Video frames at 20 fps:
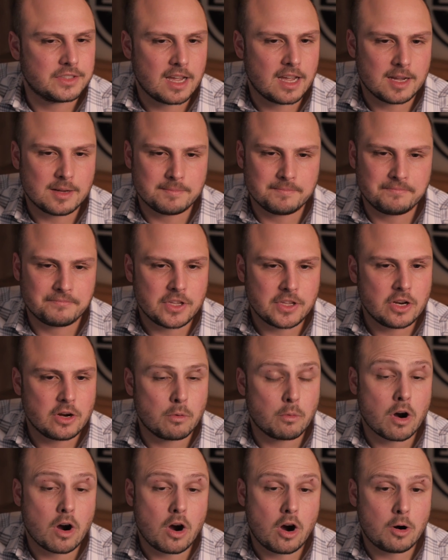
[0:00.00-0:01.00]
that
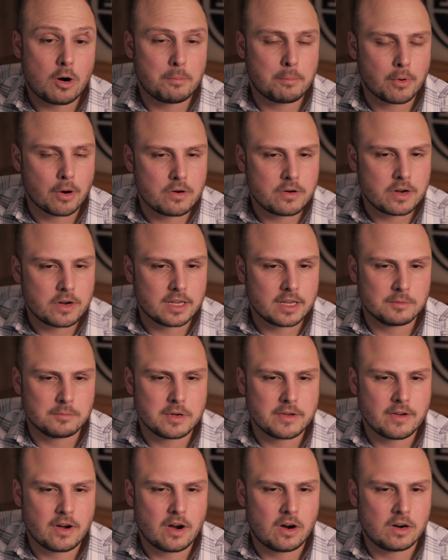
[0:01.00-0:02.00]
we're all broken.
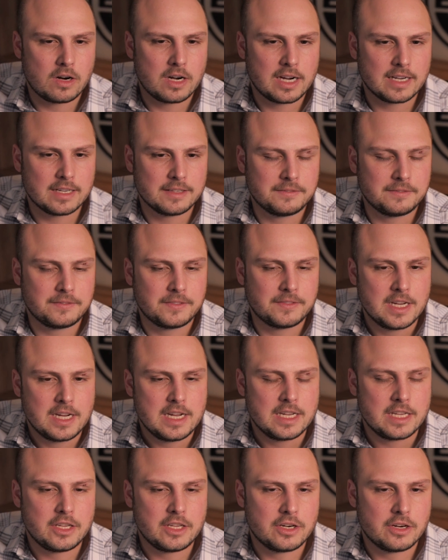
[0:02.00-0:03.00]
We all have
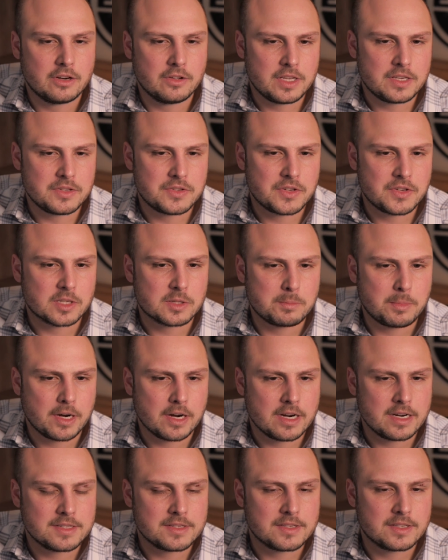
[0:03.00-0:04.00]
these
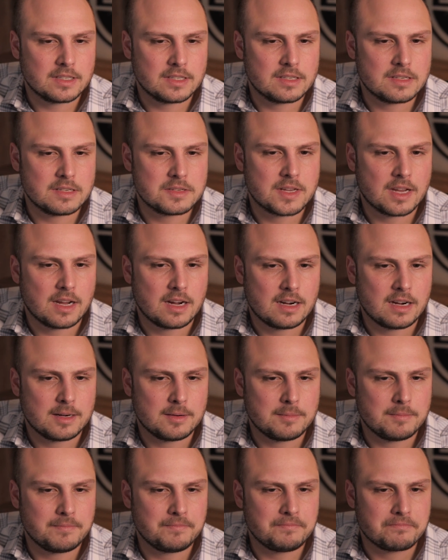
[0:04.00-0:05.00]
experiences,
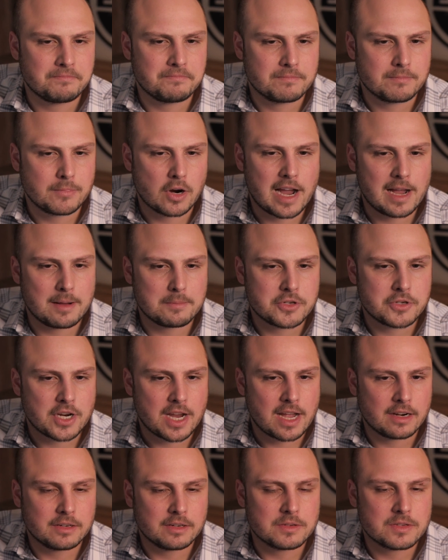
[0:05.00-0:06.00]
perhaps
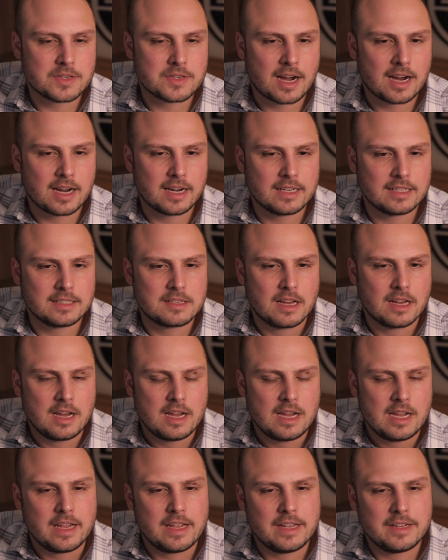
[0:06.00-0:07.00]
shadow sides.
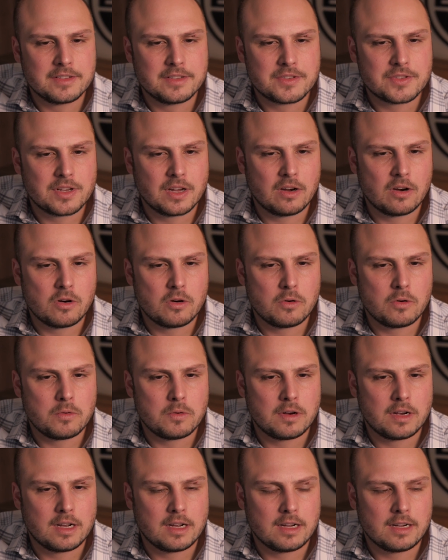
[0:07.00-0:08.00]
And
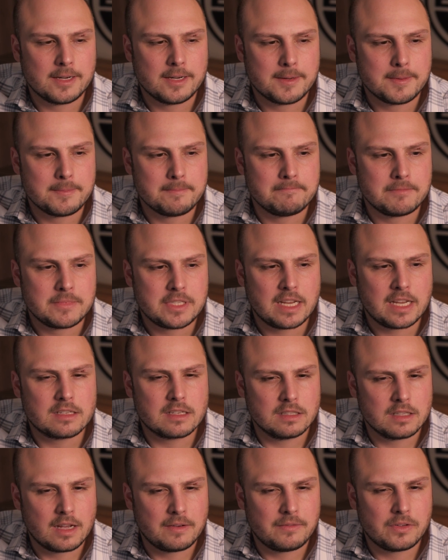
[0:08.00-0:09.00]
so takes
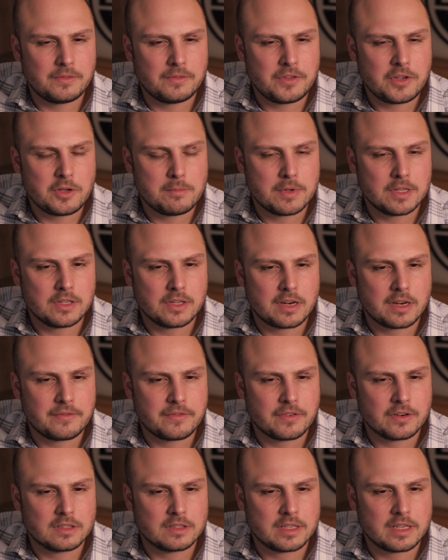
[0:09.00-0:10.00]
a level of humility
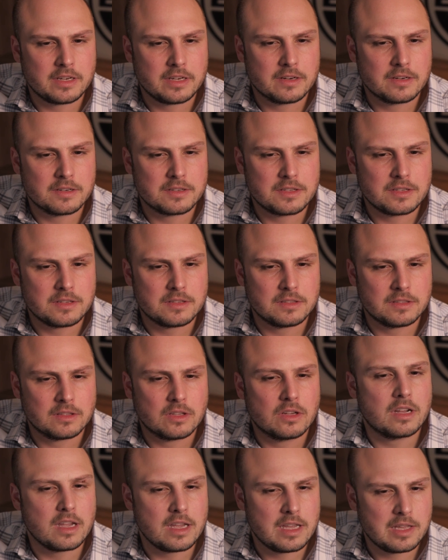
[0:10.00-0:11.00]
for a leader to
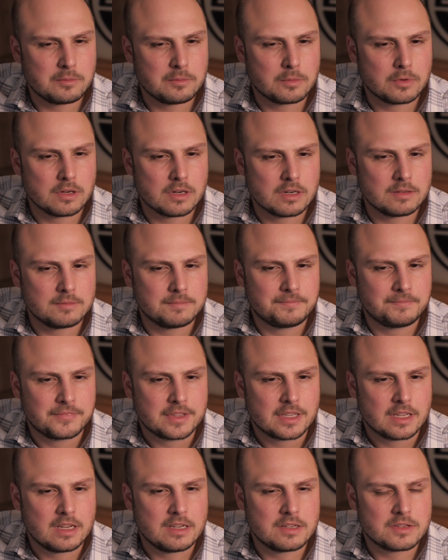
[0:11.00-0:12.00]
look inward.
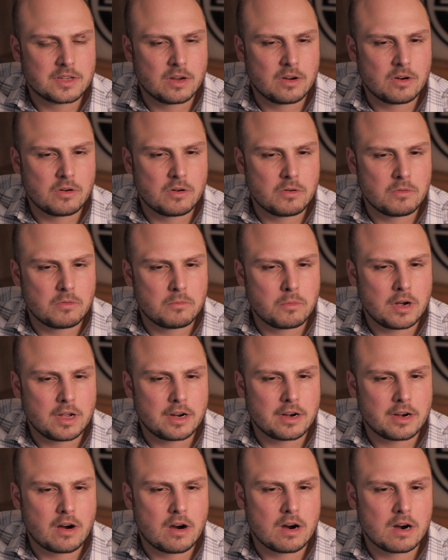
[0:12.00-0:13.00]
And so
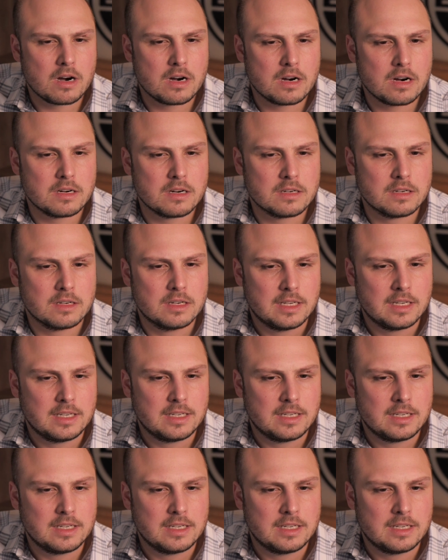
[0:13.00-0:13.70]
what are,